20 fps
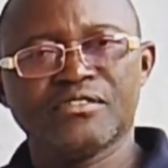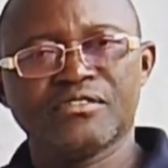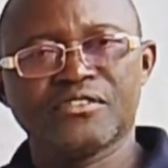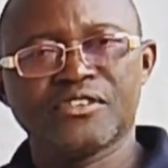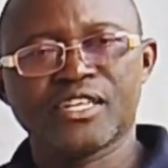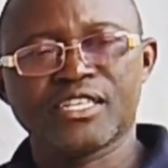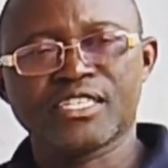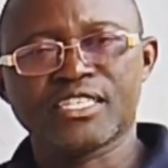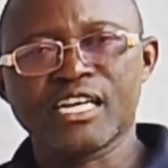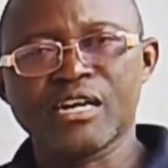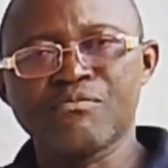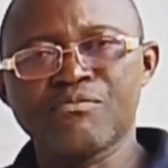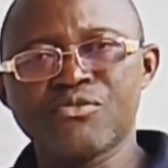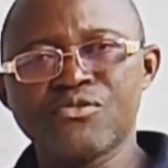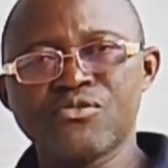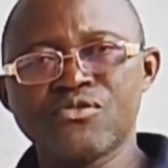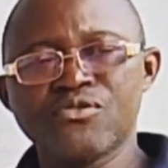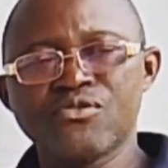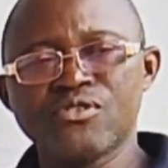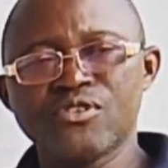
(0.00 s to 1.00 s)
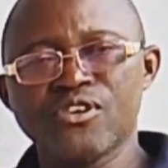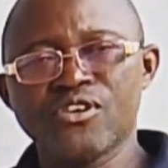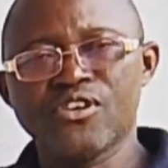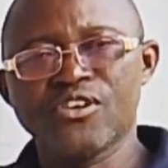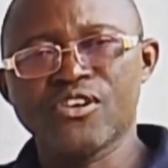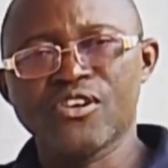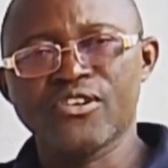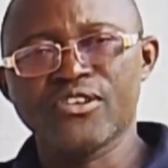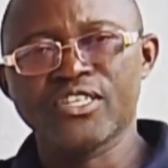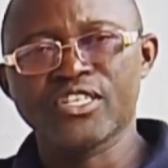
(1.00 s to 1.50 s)
For example,
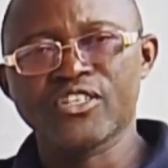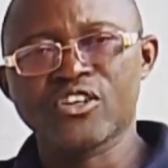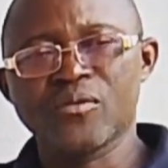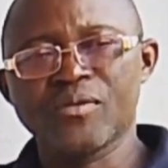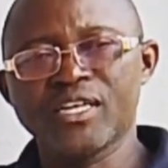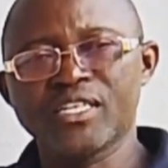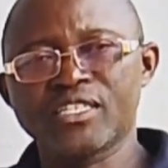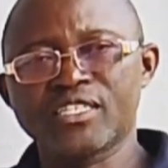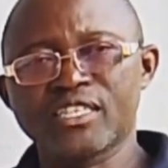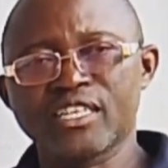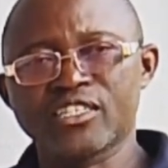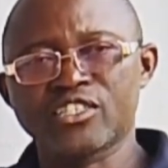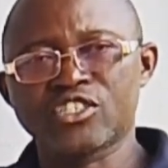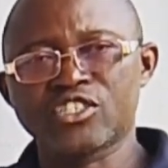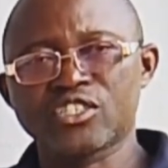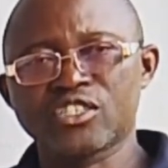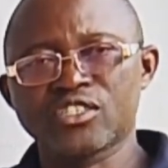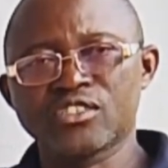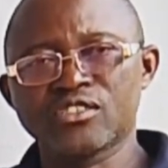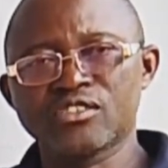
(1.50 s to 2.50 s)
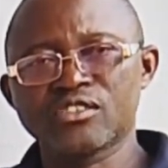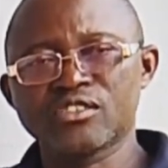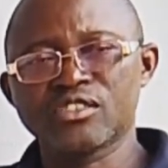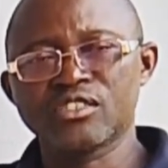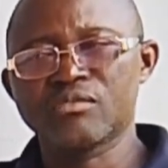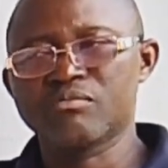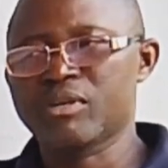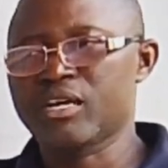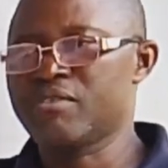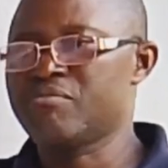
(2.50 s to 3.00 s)
on the comment section
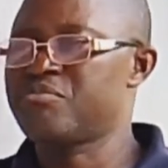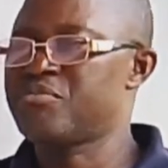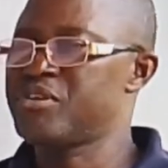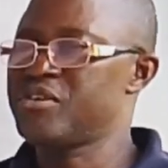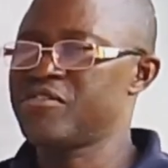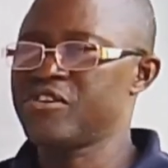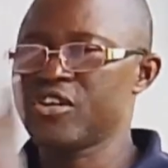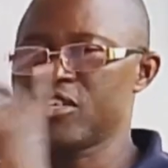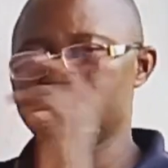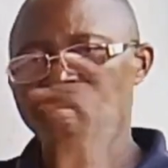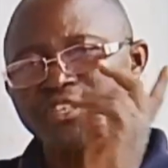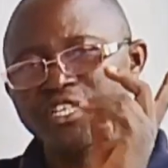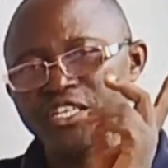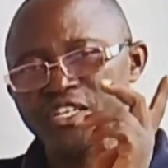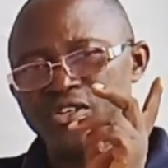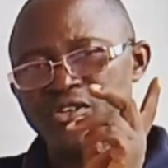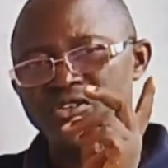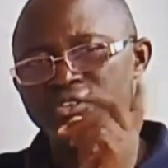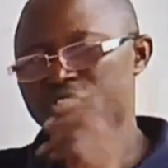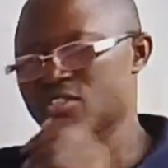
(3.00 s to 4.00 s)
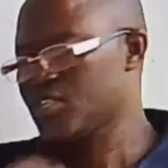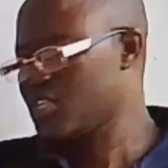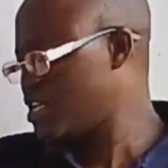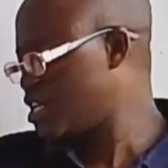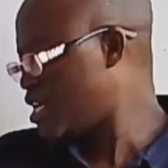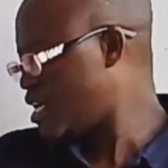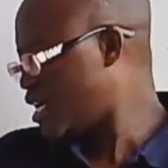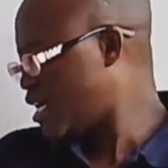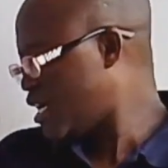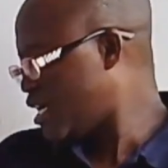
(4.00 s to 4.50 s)
in my previous videos,
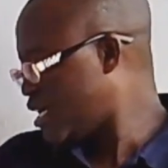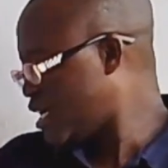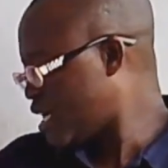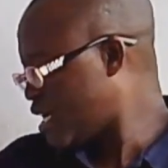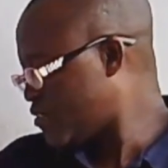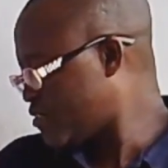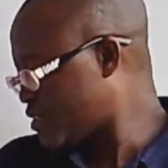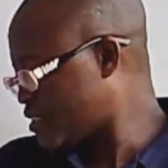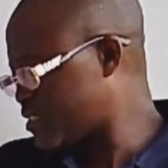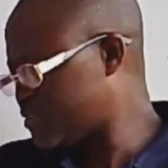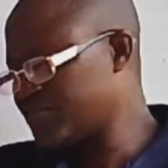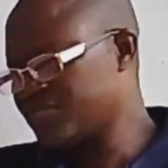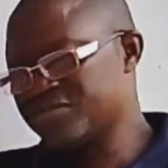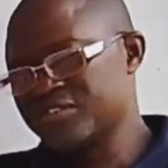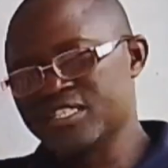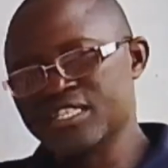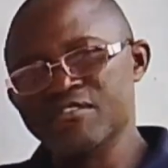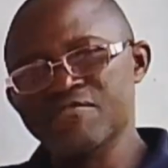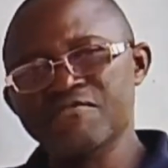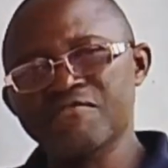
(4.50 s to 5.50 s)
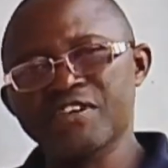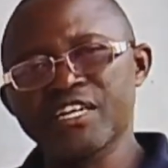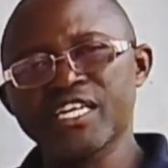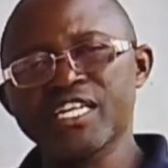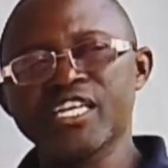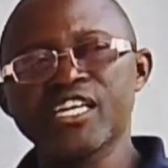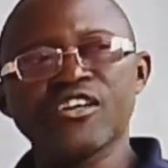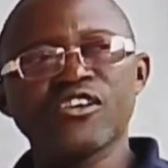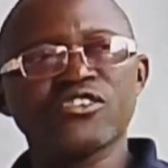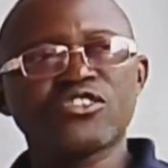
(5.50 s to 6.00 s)
I've seen
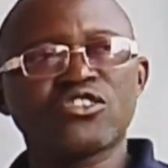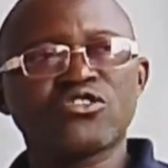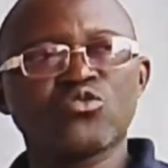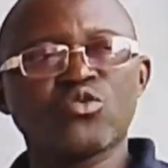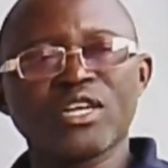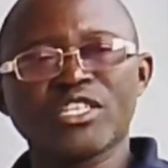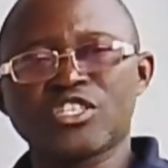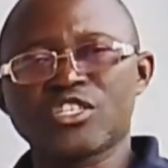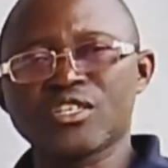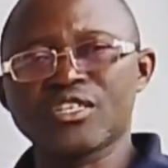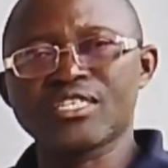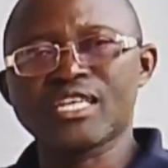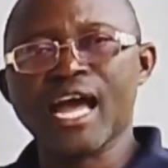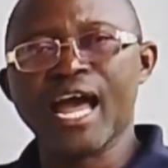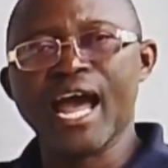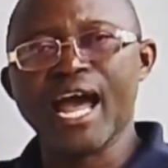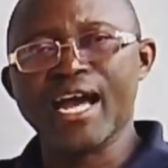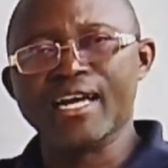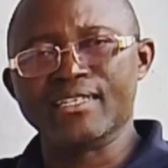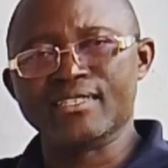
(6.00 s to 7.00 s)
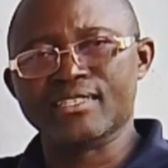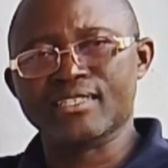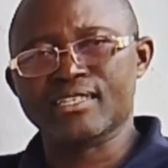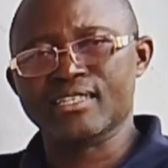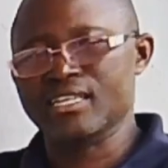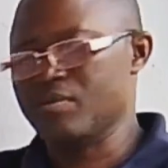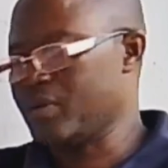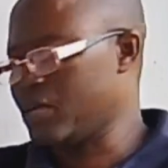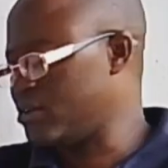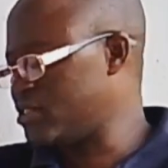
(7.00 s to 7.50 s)
various questions
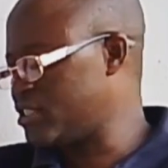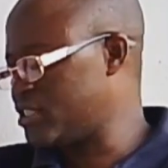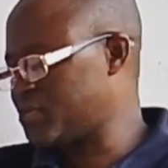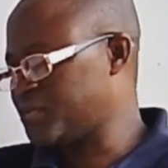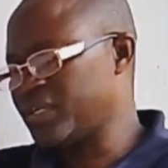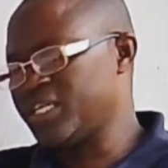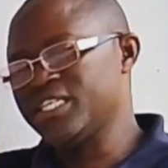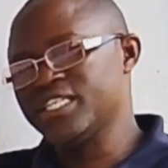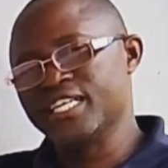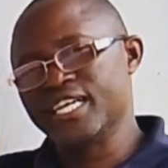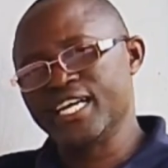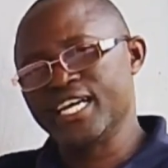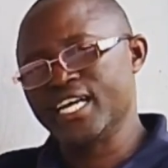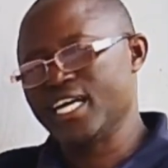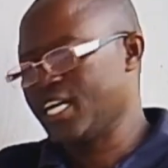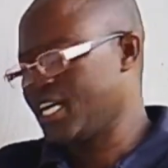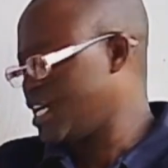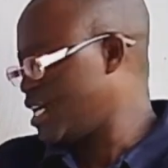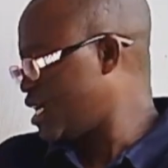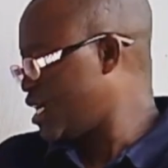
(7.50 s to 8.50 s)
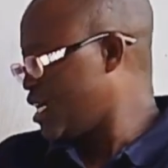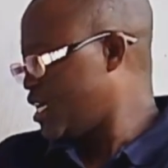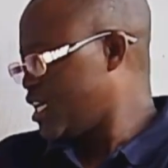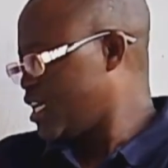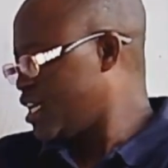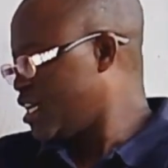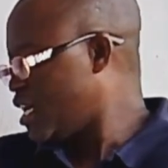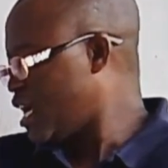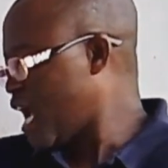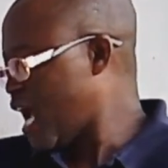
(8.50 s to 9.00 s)
asked about the spin dryer,
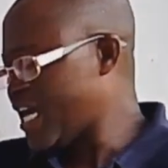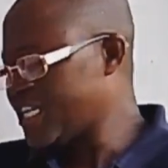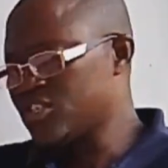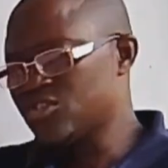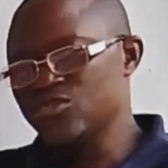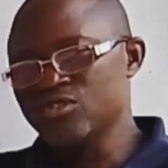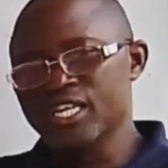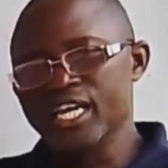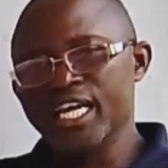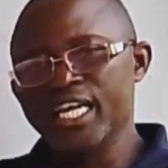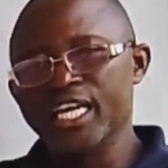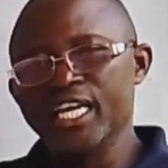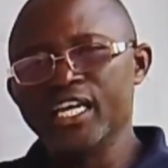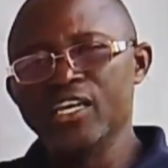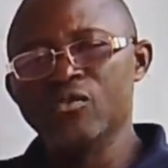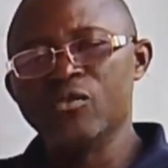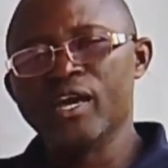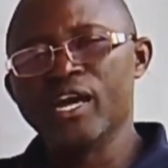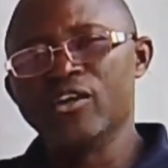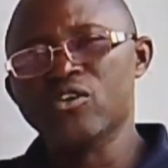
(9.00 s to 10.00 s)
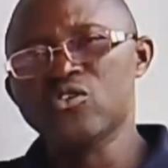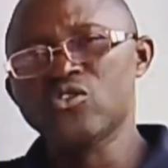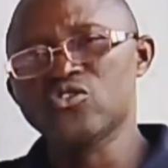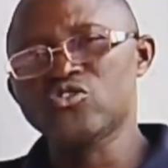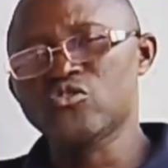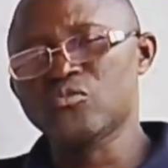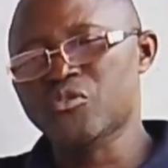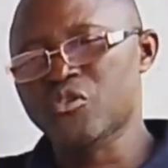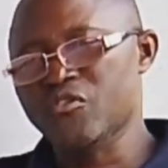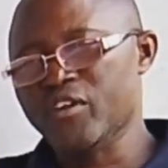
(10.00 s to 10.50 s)
and today we are going
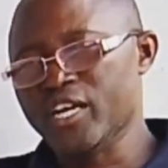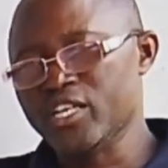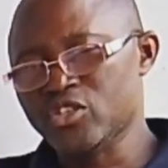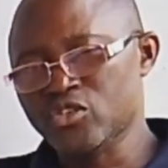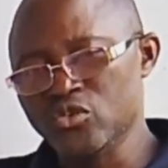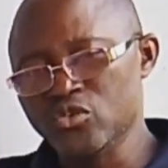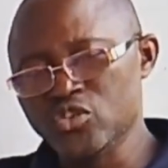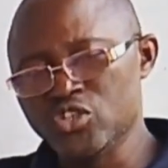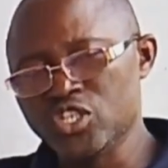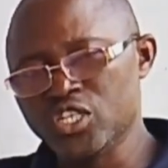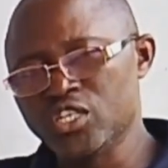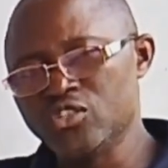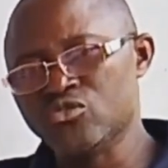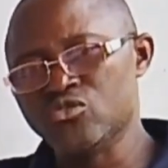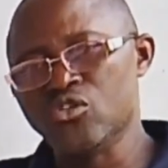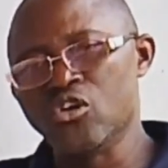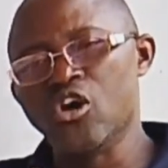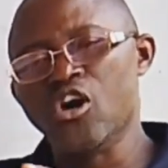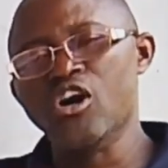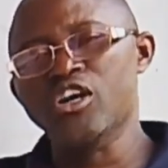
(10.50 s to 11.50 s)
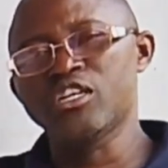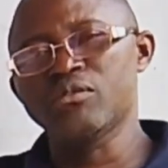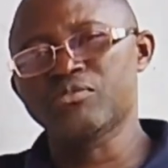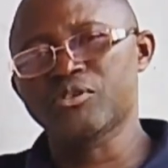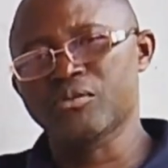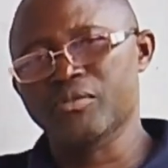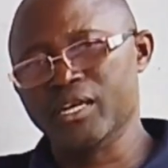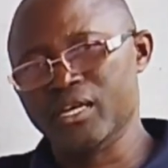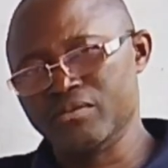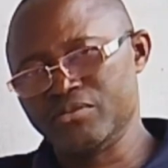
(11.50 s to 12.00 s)
to provide solution to all the
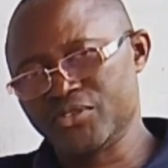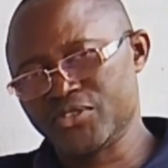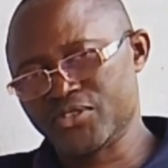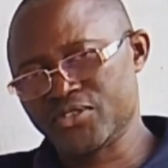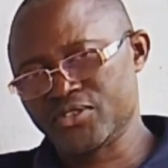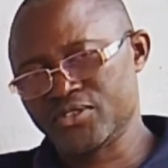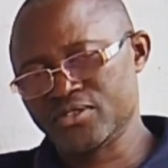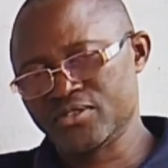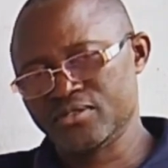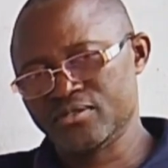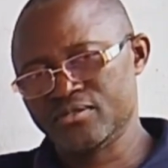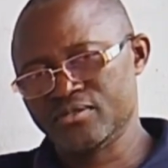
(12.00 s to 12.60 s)
problems.